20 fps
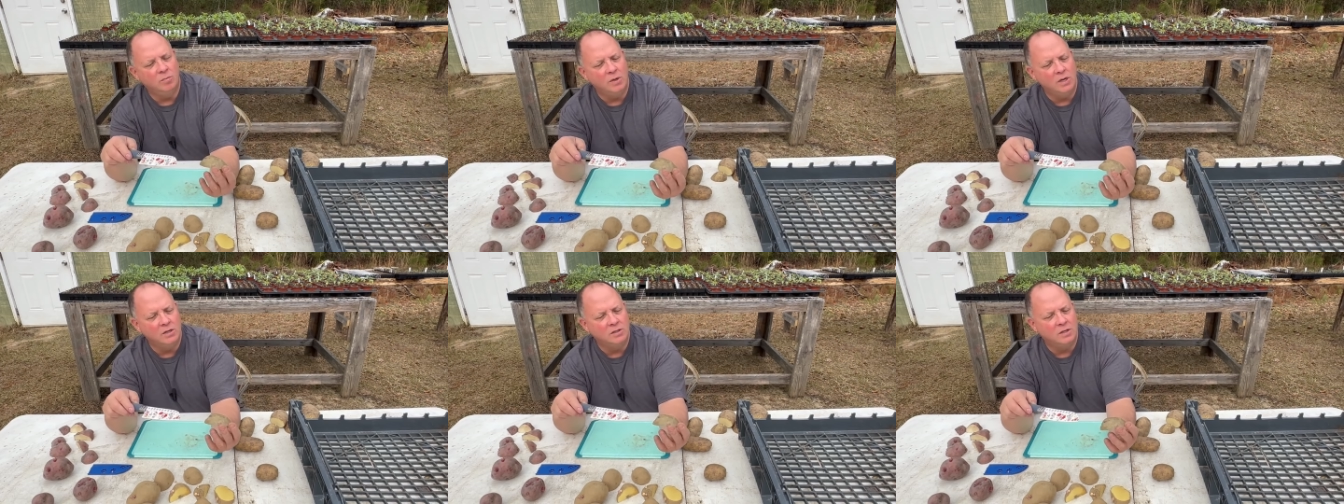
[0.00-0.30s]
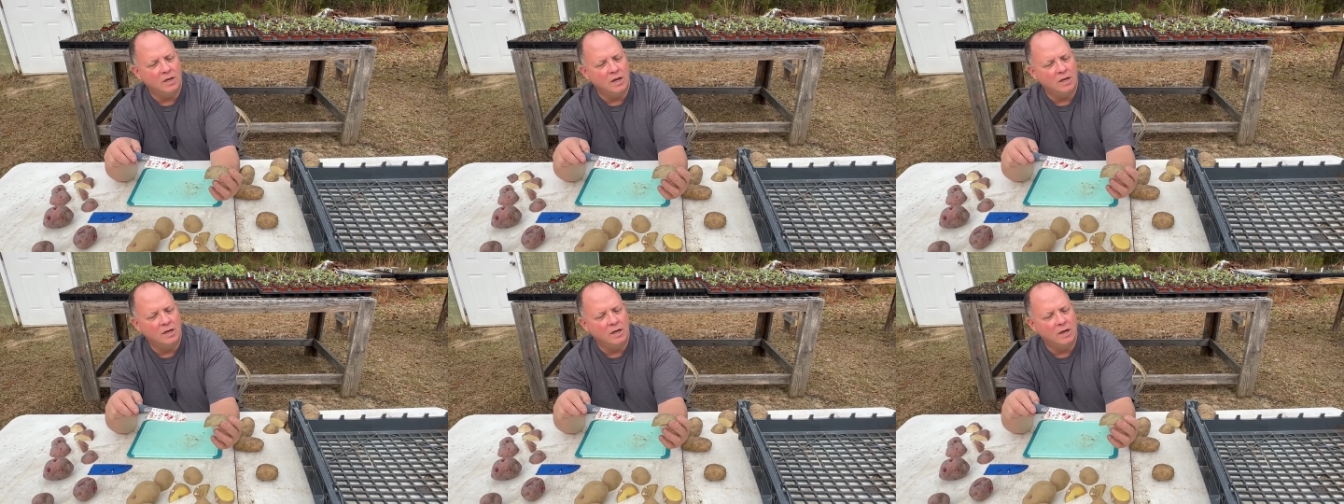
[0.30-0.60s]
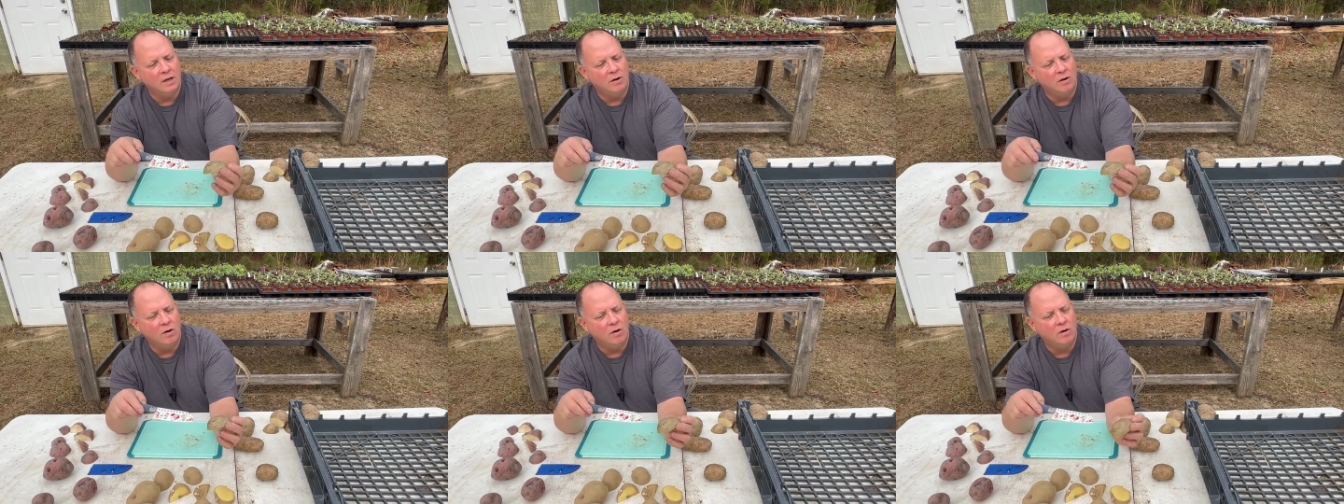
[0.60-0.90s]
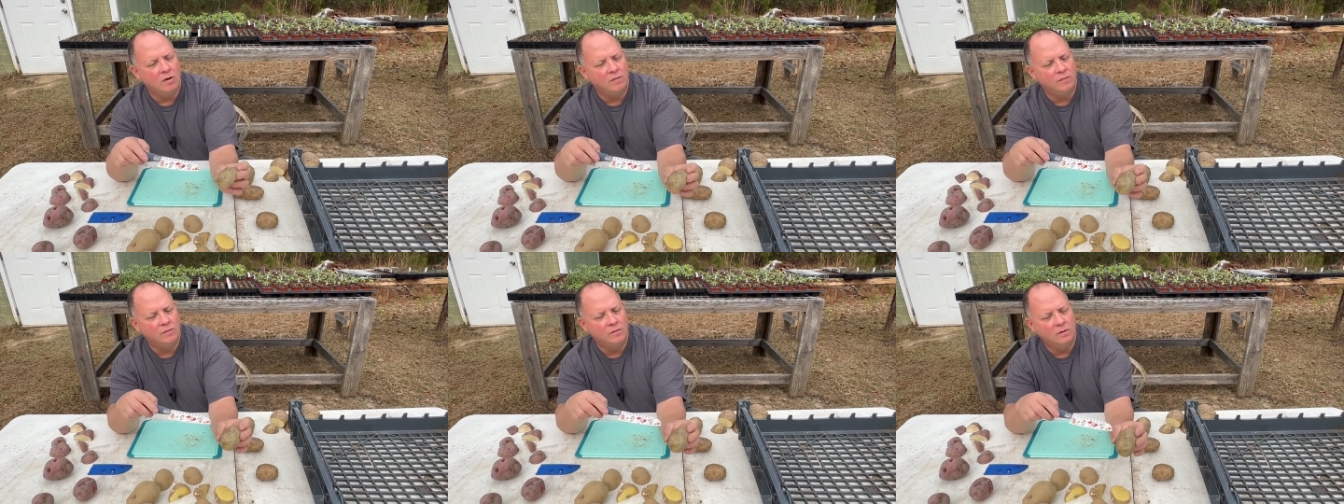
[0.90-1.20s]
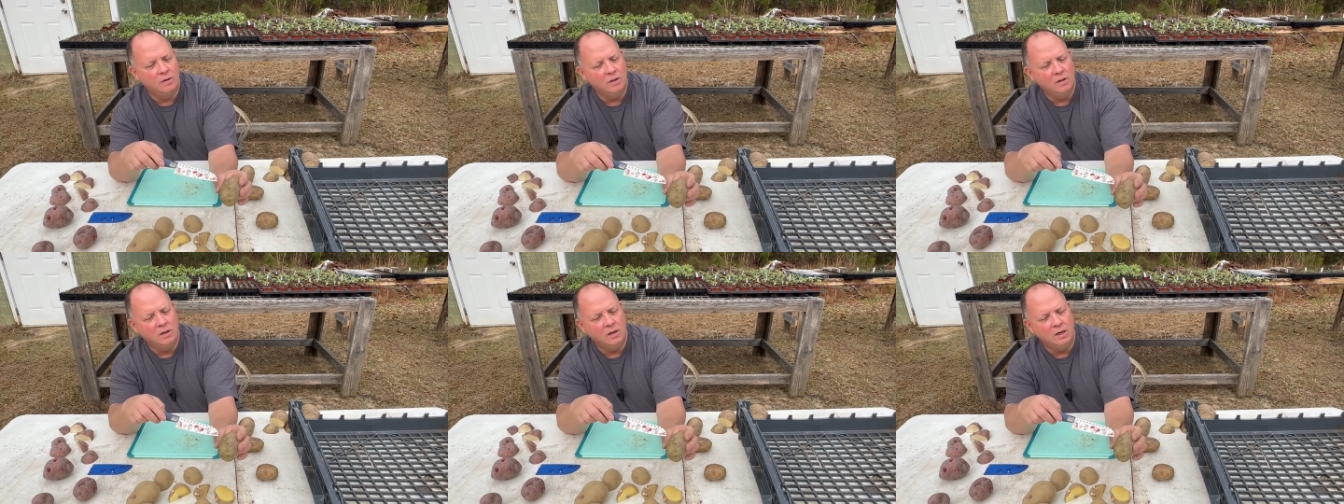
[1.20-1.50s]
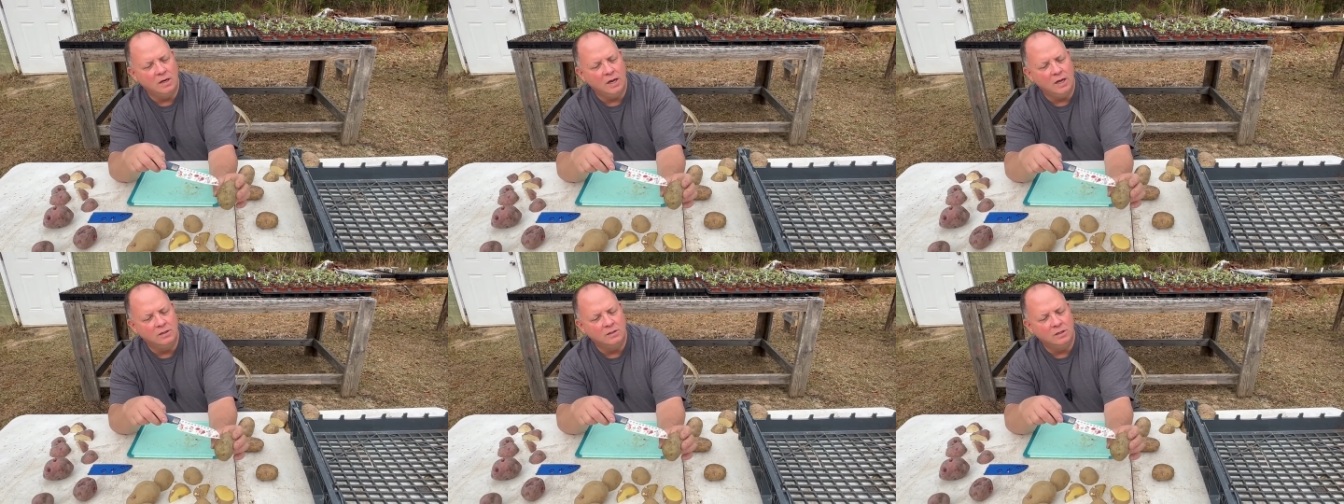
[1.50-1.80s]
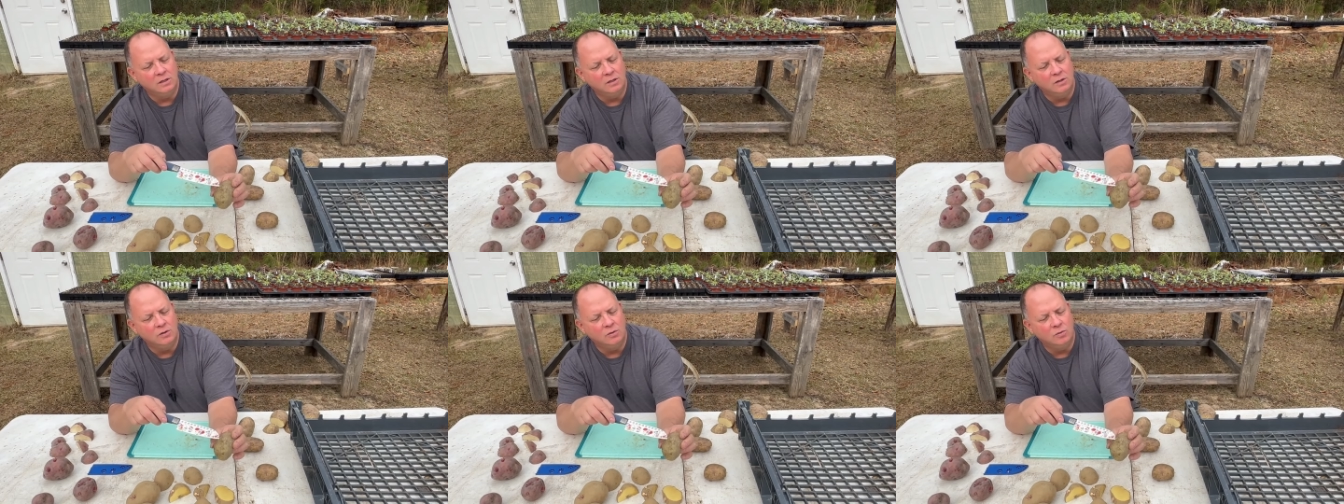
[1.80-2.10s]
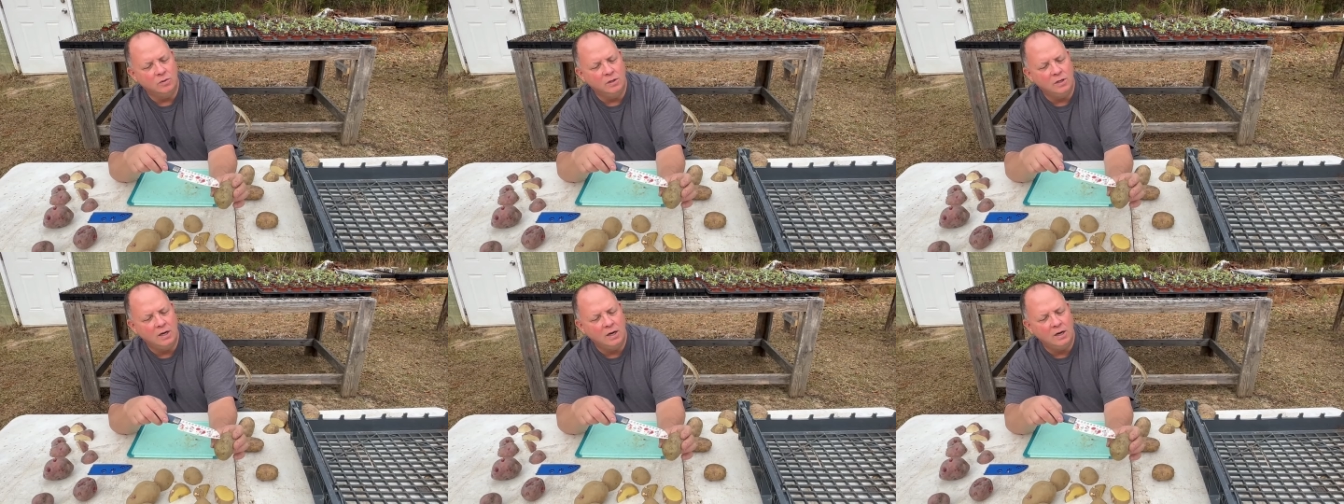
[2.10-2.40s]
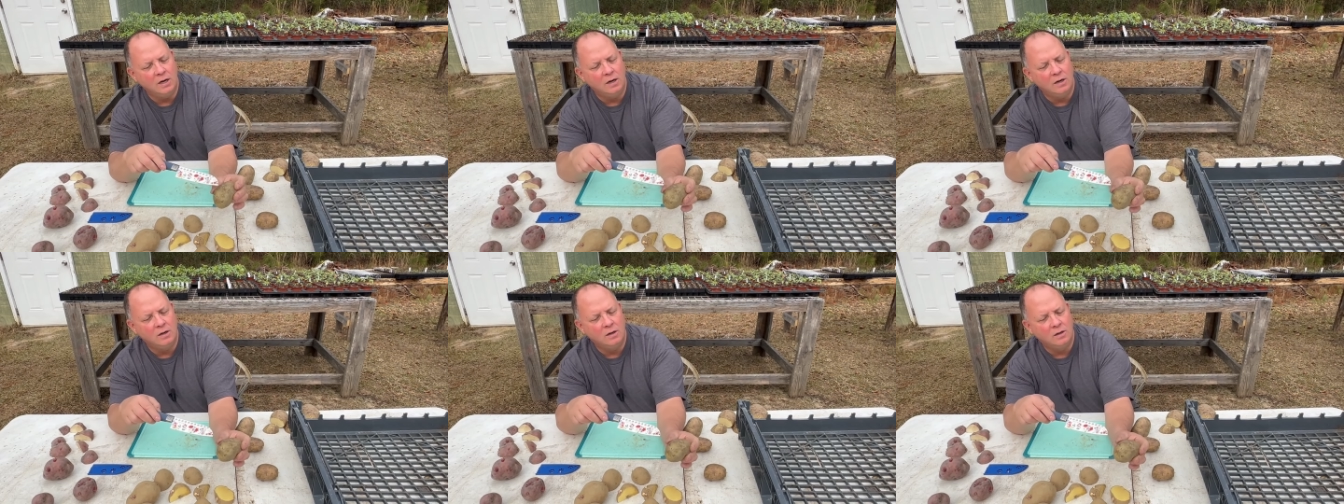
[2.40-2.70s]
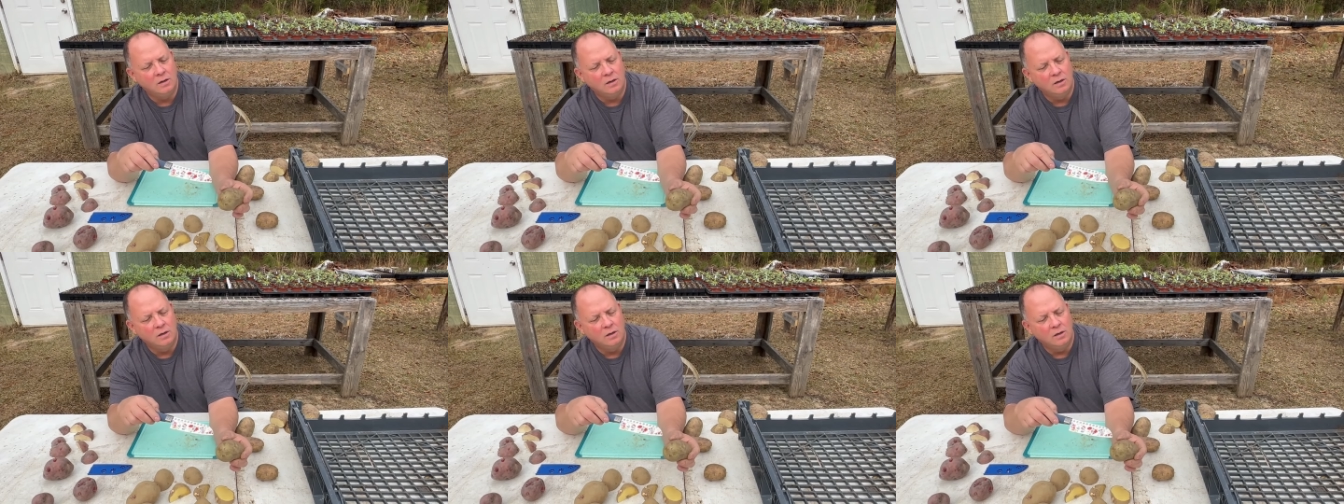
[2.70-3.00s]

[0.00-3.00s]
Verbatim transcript: piece I cut off, it has a little one there,